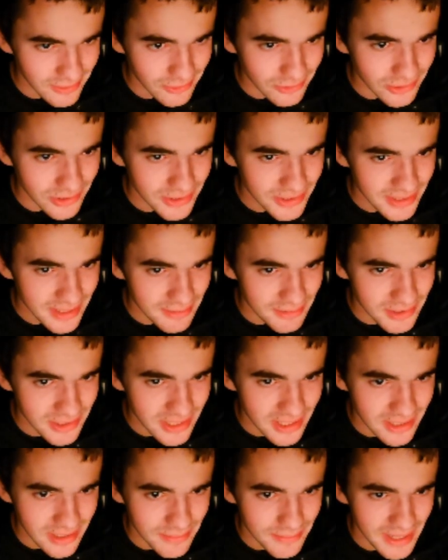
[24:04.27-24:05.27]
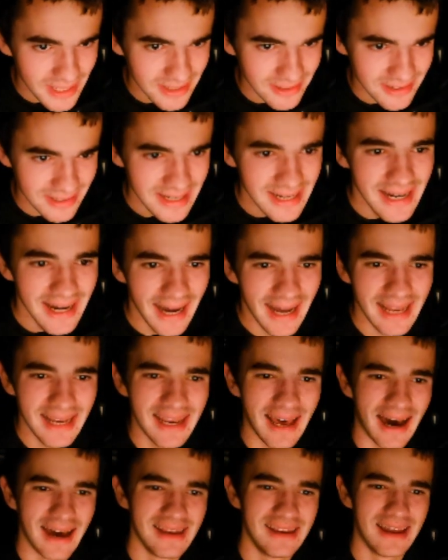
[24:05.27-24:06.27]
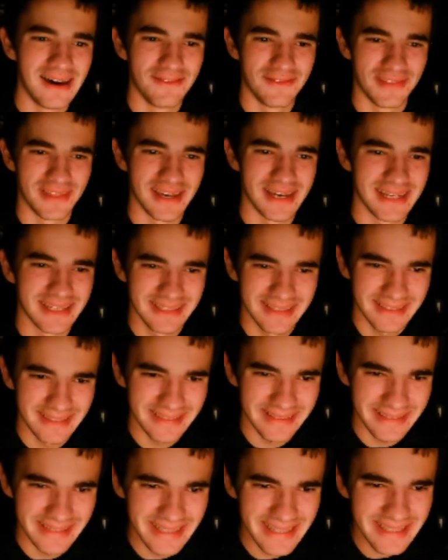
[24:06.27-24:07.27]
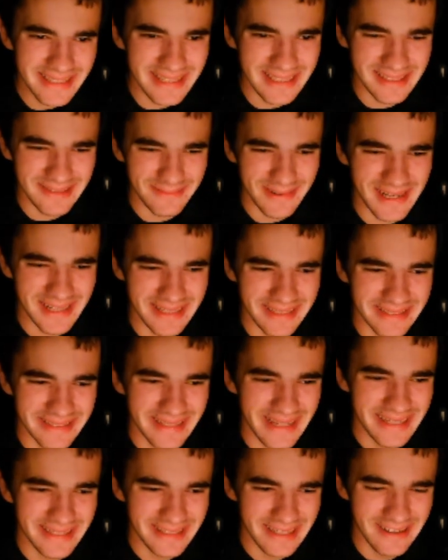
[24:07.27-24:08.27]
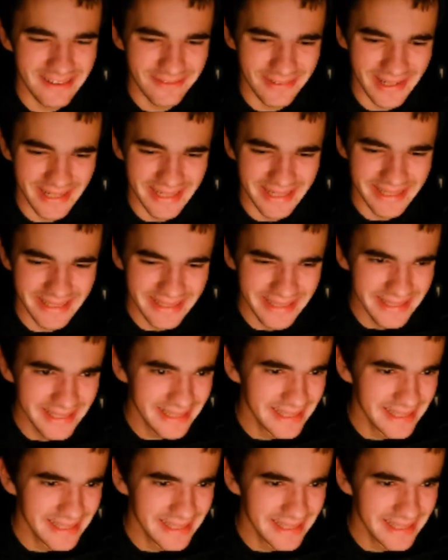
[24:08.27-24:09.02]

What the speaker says: all the 7 states of purgatory. I love this. These expressions, they're so funny.